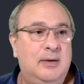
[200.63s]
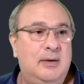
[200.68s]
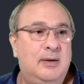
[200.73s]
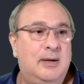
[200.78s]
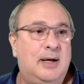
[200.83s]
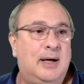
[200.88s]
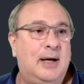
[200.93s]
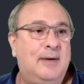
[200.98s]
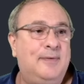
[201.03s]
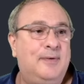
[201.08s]

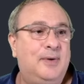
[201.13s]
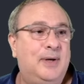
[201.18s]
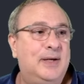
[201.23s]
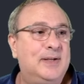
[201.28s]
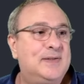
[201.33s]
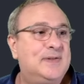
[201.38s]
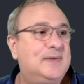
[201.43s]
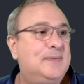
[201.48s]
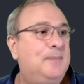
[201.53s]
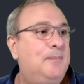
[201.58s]

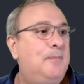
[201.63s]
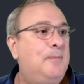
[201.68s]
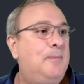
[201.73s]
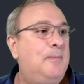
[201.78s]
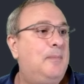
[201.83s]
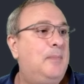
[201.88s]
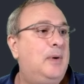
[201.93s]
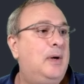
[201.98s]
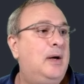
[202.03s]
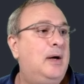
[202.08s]
HiveOS.
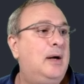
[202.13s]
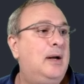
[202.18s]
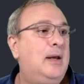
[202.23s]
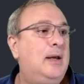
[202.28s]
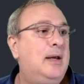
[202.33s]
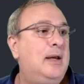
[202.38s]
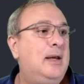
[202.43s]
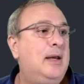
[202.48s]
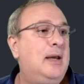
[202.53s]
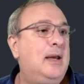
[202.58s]

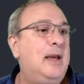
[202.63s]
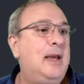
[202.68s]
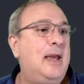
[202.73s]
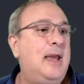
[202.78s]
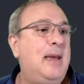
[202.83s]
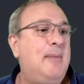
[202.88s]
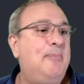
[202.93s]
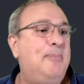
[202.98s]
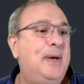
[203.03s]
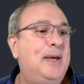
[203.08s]

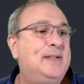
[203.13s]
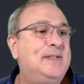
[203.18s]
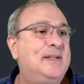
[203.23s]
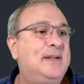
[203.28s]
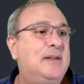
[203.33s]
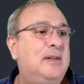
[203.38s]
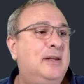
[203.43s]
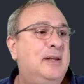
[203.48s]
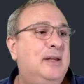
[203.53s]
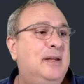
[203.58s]
And
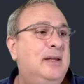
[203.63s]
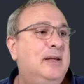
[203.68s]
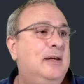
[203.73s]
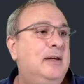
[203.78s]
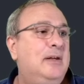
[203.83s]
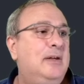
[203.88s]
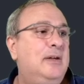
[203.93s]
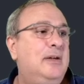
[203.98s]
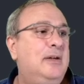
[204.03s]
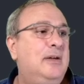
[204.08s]
basically,
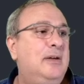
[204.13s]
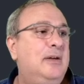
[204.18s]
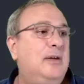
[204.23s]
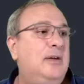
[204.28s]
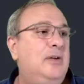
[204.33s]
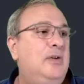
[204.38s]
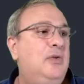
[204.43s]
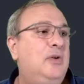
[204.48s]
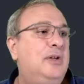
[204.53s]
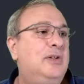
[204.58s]

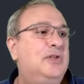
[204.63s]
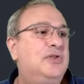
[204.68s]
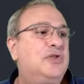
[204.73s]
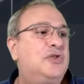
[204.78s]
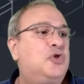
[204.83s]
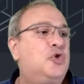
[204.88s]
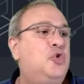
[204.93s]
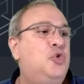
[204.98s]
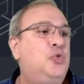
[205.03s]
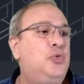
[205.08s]
you can
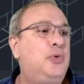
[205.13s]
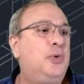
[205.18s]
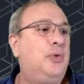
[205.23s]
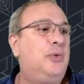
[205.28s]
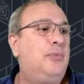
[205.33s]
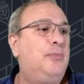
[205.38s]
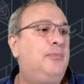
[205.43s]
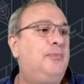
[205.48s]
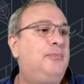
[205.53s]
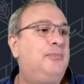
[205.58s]
just
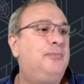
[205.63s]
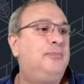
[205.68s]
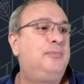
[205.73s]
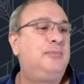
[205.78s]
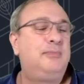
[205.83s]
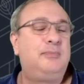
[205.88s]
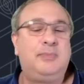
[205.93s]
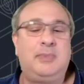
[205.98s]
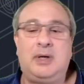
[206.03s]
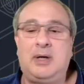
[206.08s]
Google
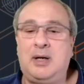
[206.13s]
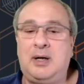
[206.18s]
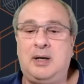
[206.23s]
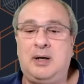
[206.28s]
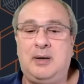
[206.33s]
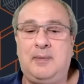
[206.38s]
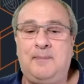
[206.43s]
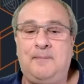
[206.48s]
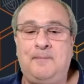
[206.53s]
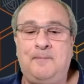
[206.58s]

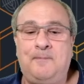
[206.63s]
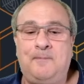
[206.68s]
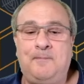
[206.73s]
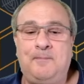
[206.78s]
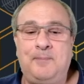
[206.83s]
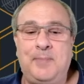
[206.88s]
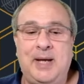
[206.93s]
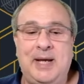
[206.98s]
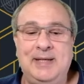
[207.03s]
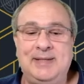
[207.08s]

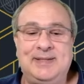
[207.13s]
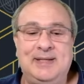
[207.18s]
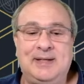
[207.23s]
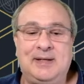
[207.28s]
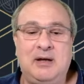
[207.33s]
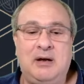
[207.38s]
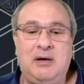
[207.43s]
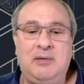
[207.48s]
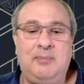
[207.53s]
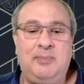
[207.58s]
ASIC
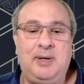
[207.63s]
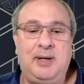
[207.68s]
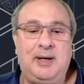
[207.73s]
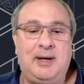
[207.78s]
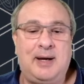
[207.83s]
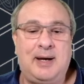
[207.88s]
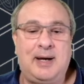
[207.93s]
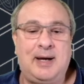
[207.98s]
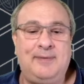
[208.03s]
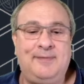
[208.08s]
Hub
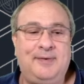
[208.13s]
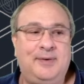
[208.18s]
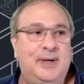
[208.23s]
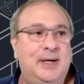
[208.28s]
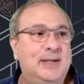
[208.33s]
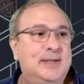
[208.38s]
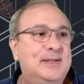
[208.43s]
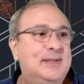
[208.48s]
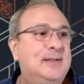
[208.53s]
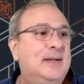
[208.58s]

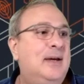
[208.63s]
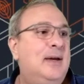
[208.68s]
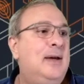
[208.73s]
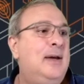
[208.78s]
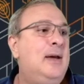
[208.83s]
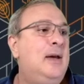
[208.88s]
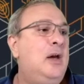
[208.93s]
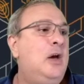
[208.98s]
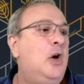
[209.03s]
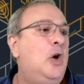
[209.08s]
HiveOS,
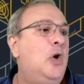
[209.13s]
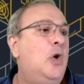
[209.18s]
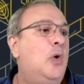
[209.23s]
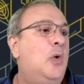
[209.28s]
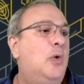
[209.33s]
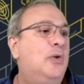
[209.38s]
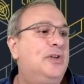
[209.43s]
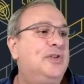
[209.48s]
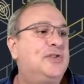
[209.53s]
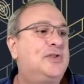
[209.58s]

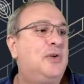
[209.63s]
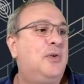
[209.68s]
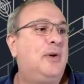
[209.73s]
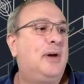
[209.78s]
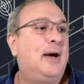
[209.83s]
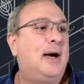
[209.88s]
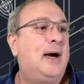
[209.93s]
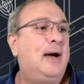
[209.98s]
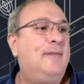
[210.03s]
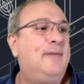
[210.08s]
or just go to
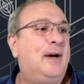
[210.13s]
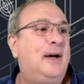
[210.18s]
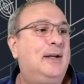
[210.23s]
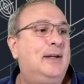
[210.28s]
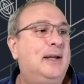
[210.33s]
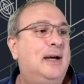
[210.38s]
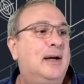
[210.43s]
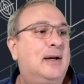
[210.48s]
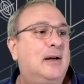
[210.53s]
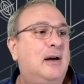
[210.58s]

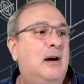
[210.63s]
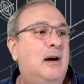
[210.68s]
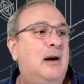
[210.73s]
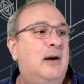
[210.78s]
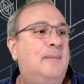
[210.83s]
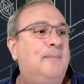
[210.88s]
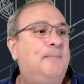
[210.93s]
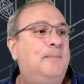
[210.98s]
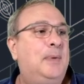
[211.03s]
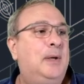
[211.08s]

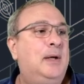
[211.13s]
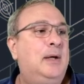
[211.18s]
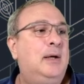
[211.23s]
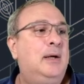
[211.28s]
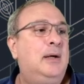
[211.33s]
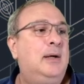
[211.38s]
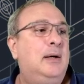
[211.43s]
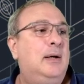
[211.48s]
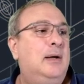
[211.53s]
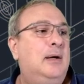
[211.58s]

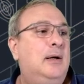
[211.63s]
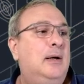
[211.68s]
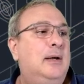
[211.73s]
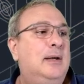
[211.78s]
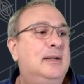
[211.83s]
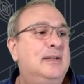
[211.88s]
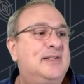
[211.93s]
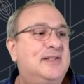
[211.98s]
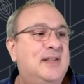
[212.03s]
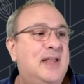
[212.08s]

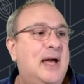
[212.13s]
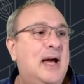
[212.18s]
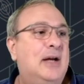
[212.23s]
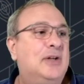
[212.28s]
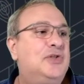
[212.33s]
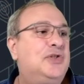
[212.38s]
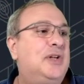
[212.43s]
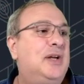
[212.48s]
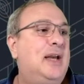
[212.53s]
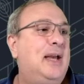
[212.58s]

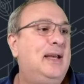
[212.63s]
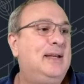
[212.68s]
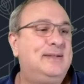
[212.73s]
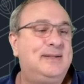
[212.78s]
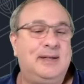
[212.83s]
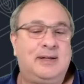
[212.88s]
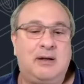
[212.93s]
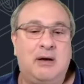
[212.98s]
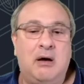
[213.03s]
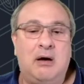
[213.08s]

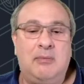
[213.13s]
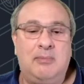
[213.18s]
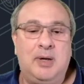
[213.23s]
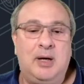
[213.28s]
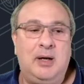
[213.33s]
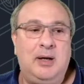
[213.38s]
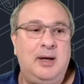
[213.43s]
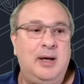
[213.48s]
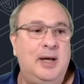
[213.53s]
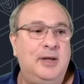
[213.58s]
hiveon.com/ASIC Hub,
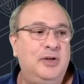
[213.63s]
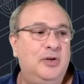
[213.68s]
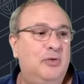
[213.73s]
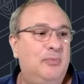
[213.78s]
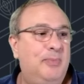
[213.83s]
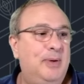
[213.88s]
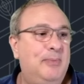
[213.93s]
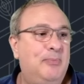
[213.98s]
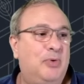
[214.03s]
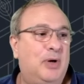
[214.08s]
and you'll
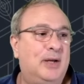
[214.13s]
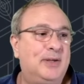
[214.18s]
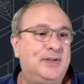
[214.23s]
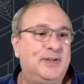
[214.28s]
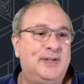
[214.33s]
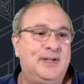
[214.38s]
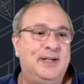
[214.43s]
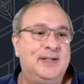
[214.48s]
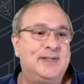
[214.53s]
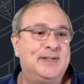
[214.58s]
be brought
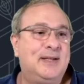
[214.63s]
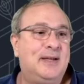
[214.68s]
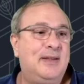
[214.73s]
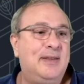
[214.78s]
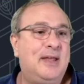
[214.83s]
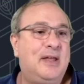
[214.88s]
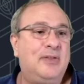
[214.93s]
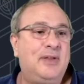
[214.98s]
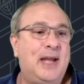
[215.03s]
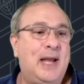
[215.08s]
to this.
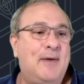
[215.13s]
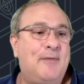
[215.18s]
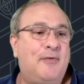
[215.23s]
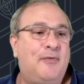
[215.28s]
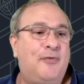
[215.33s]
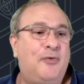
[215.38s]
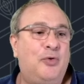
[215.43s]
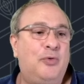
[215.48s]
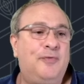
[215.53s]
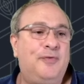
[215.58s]
Now they have a
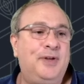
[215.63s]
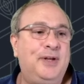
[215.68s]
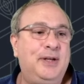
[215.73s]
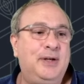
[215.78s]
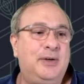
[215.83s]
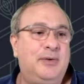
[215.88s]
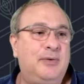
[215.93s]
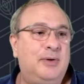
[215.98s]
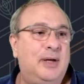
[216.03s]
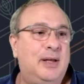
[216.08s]
full
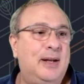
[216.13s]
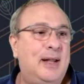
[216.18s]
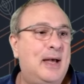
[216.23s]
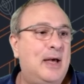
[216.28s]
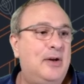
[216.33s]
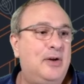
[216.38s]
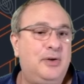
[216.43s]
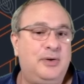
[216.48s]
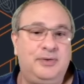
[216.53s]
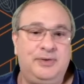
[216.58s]
video on how
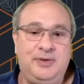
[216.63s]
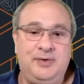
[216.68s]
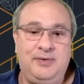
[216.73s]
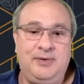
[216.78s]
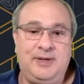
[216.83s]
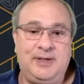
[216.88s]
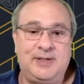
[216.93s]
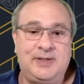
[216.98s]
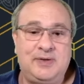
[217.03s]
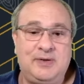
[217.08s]
to go do
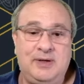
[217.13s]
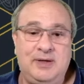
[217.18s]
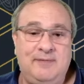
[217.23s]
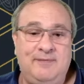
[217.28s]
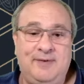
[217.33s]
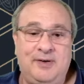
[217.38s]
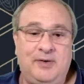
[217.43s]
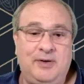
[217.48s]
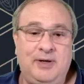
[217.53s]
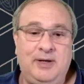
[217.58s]
this.
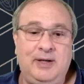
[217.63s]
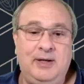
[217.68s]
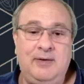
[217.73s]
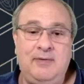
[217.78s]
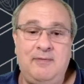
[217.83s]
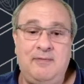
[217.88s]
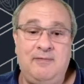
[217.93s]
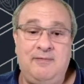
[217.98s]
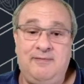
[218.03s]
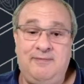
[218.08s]
Very,
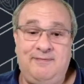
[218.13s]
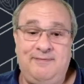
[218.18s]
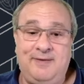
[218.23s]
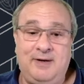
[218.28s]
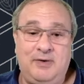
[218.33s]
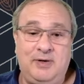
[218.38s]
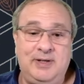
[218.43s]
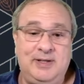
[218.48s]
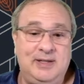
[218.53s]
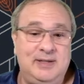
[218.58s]

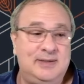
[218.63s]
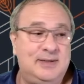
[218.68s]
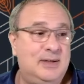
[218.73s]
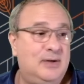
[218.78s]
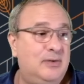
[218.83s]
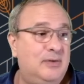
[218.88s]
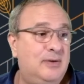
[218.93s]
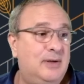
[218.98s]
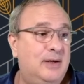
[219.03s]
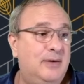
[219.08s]
very
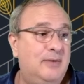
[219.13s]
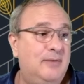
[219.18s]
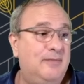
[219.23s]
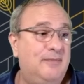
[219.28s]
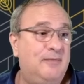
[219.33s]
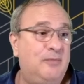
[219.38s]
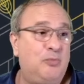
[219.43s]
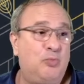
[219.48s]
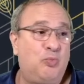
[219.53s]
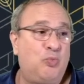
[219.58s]
detailed.
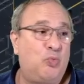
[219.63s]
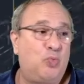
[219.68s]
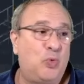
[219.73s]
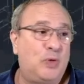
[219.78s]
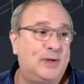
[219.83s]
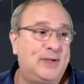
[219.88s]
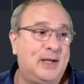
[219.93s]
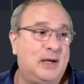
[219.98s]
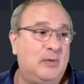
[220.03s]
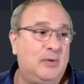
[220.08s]

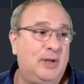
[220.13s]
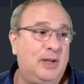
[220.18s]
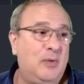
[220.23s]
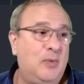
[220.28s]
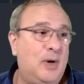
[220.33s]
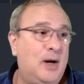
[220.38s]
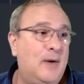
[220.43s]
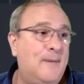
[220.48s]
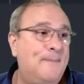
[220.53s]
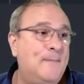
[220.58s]
Worked out really
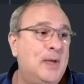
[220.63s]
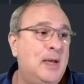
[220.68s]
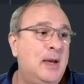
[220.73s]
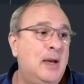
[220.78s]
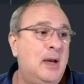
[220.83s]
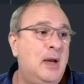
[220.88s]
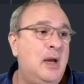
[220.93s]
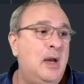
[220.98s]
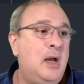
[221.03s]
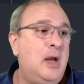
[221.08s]
well.
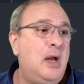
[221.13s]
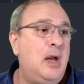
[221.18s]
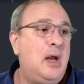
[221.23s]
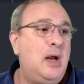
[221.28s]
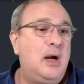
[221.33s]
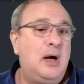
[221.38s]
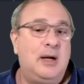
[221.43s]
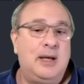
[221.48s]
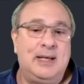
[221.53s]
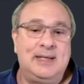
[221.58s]

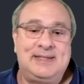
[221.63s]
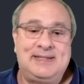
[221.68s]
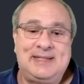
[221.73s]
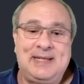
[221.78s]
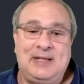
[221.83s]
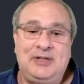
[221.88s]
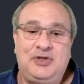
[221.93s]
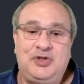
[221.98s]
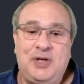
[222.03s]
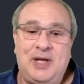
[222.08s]

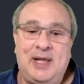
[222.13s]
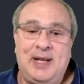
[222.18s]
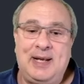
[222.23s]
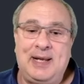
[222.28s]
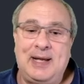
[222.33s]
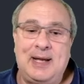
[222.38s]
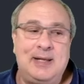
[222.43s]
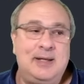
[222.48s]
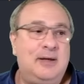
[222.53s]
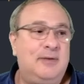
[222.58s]
Essentially, and
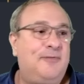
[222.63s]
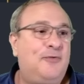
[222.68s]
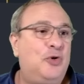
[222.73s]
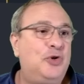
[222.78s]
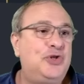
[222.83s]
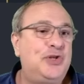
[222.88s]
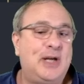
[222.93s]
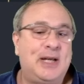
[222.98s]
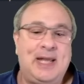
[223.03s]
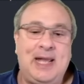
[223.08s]

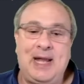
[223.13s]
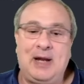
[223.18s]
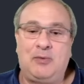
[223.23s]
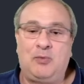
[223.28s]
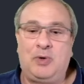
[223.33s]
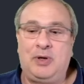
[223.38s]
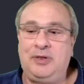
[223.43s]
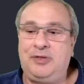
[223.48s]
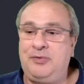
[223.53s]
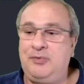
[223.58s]
unfortunately, I can't
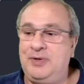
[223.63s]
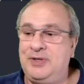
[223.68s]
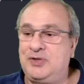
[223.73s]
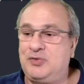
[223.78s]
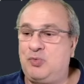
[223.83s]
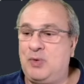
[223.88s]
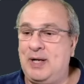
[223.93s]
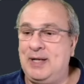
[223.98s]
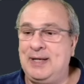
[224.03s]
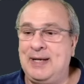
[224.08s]
run through this
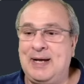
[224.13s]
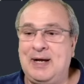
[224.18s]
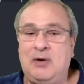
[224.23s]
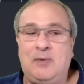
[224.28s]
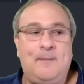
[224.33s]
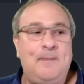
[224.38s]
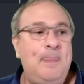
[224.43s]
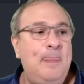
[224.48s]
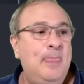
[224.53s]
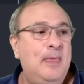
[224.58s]
right
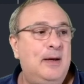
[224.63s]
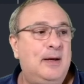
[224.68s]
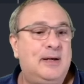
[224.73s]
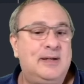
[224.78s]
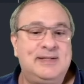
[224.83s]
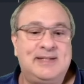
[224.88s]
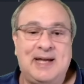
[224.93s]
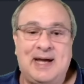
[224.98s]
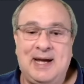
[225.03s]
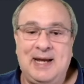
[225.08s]
now
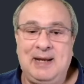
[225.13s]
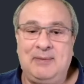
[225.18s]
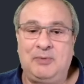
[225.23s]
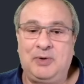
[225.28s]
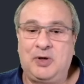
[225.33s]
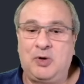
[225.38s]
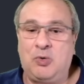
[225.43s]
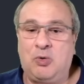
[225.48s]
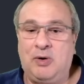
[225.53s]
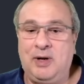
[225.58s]
because I am
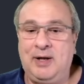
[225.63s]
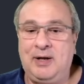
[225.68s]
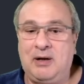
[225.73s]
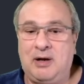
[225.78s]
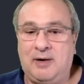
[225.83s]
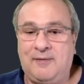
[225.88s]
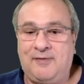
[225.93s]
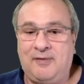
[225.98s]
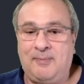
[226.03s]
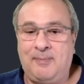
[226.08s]
recording
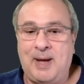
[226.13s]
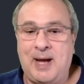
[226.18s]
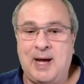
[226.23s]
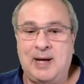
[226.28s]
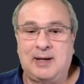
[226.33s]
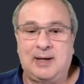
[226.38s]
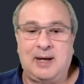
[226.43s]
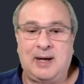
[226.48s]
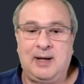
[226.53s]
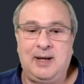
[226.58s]
off a
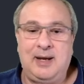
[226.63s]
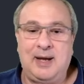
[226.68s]
Mac.